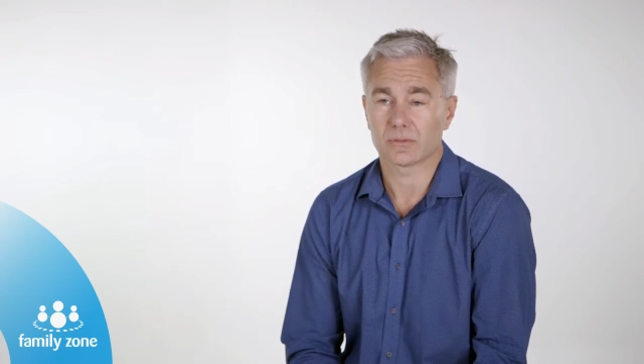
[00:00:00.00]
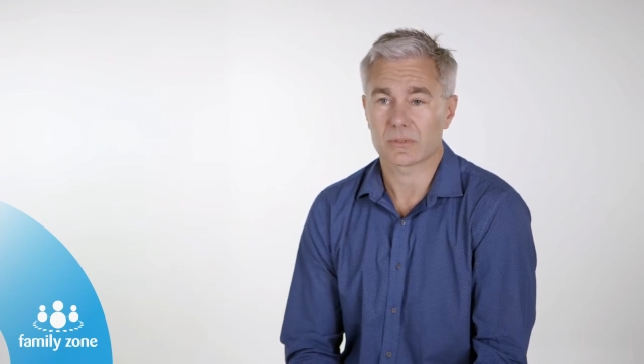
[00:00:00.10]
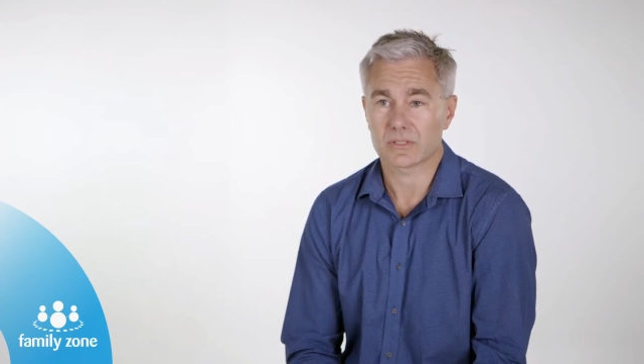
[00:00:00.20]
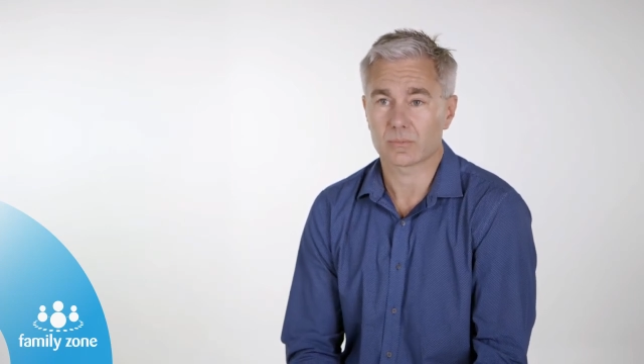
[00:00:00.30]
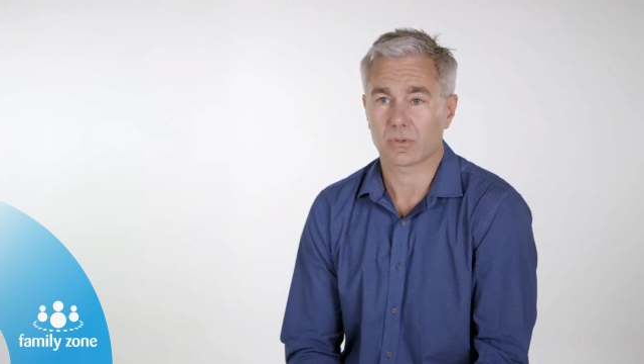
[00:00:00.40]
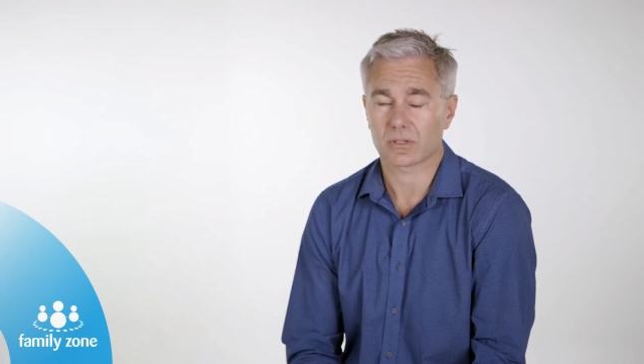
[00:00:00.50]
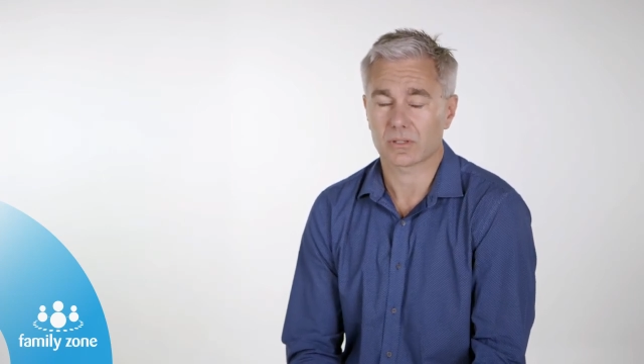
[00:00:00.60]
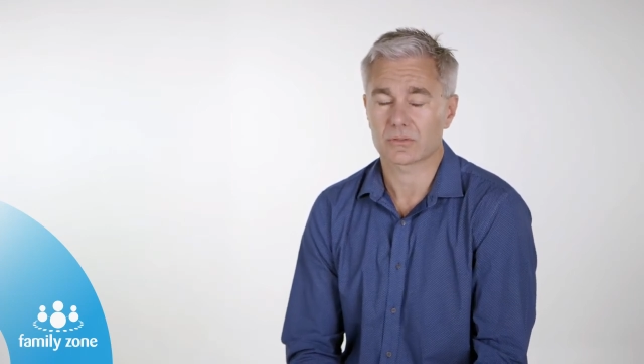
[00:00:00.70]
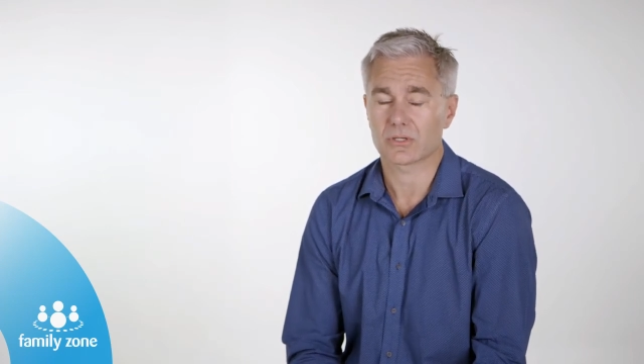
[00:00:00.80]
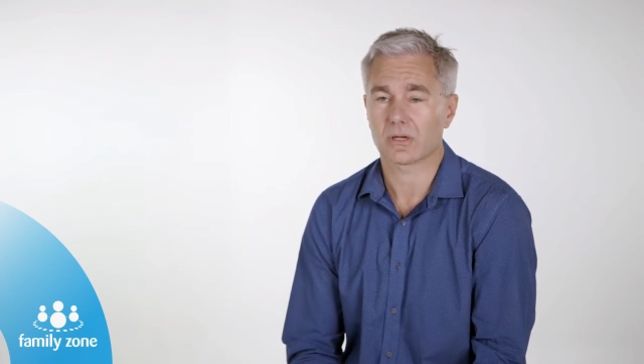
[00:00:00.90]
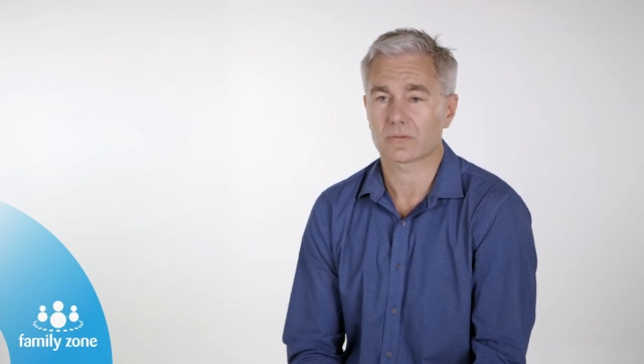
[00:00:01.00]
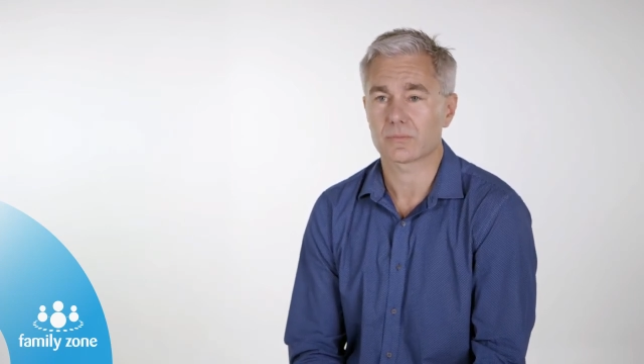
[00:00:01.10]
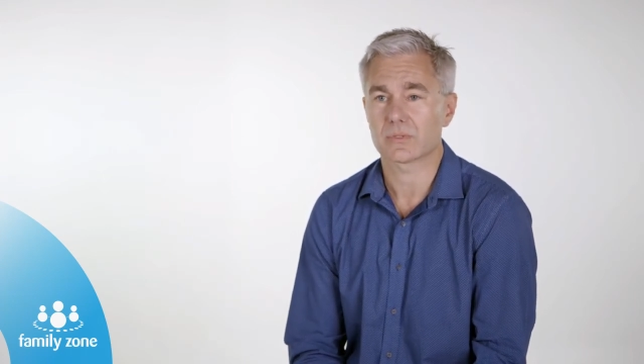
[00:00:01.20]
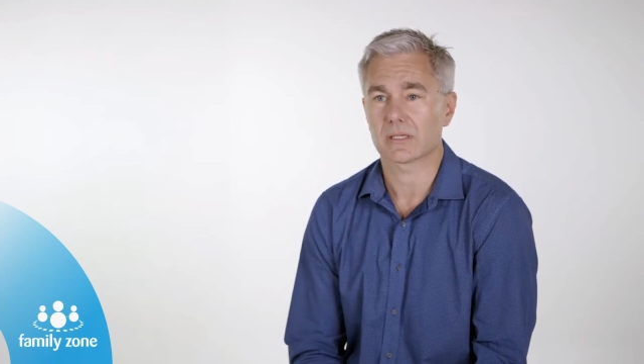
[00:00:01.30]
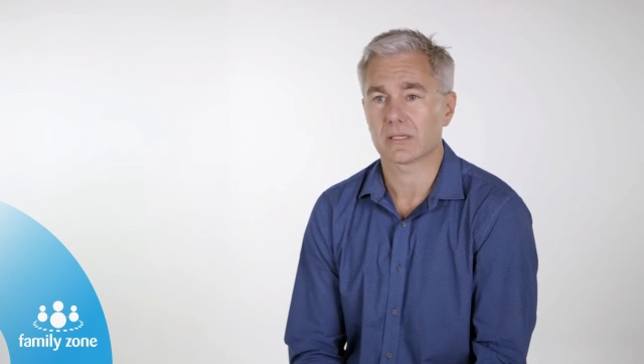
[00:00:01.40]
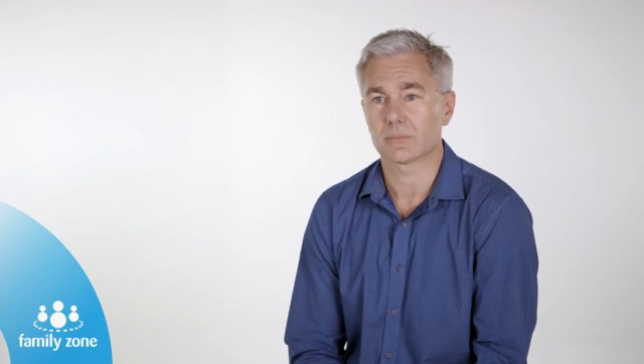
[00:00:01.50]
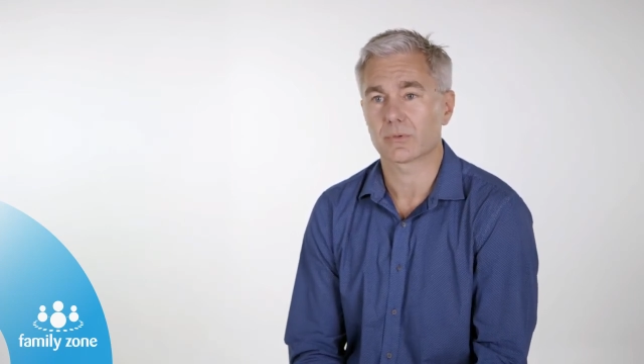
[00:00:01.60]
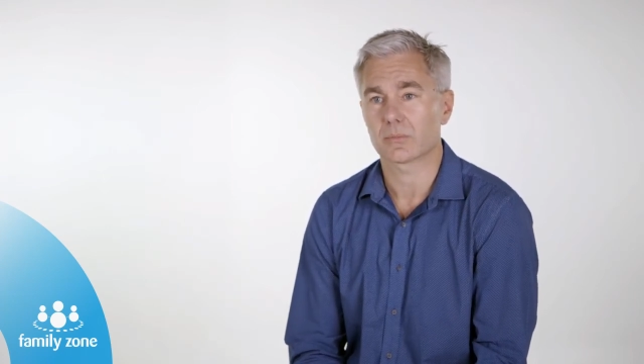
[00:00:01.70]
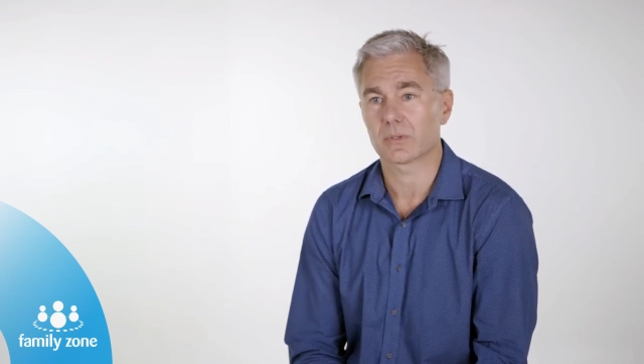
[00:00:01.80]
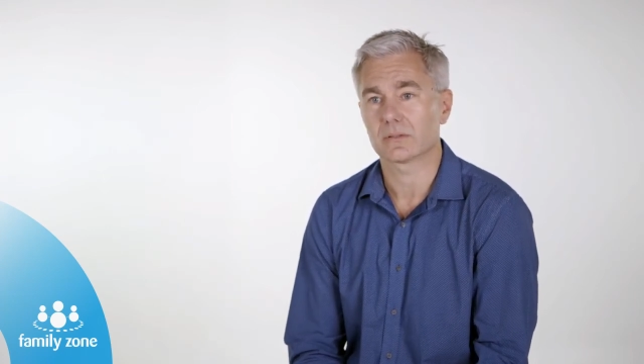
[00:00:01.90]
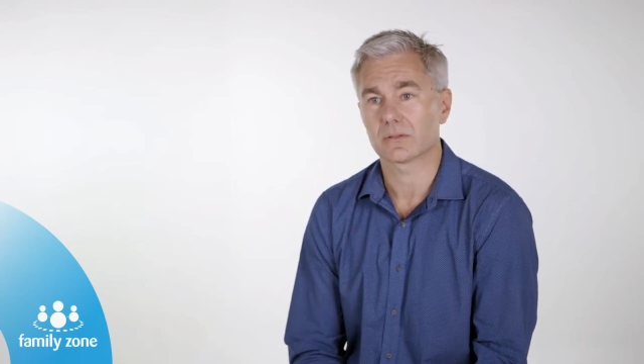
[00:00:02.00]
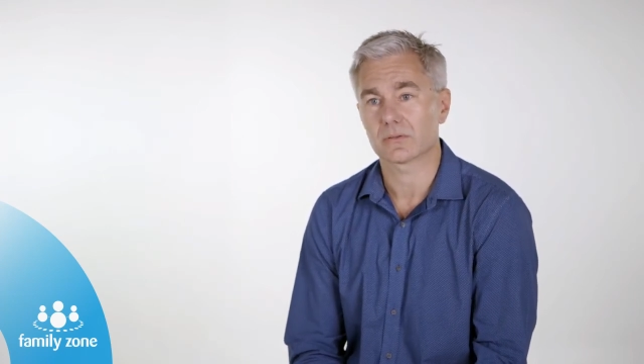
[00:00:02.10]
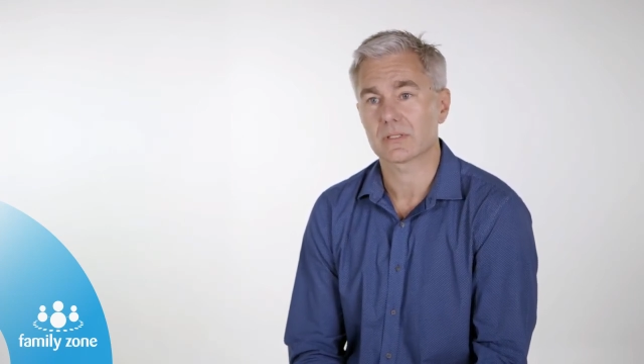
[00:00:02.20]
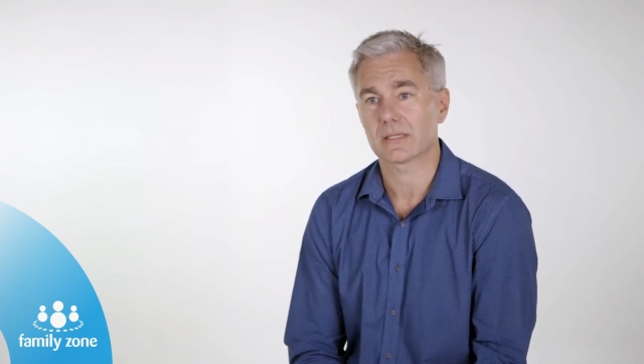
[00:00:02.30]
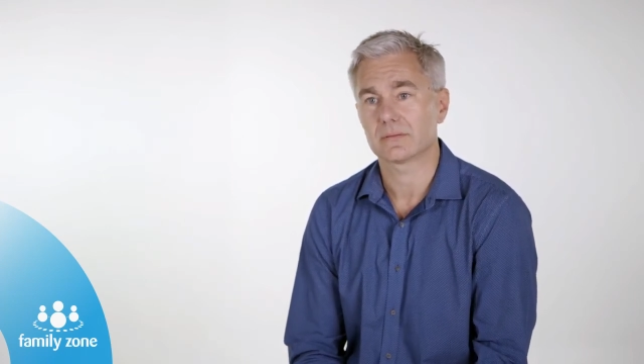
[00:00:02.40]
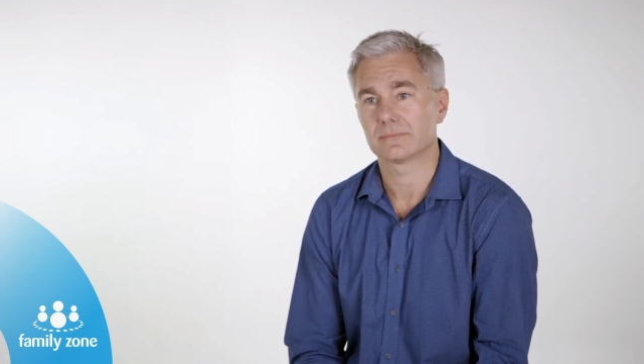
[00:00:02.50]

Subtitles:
which is blocking your child from seeing inappropriate content.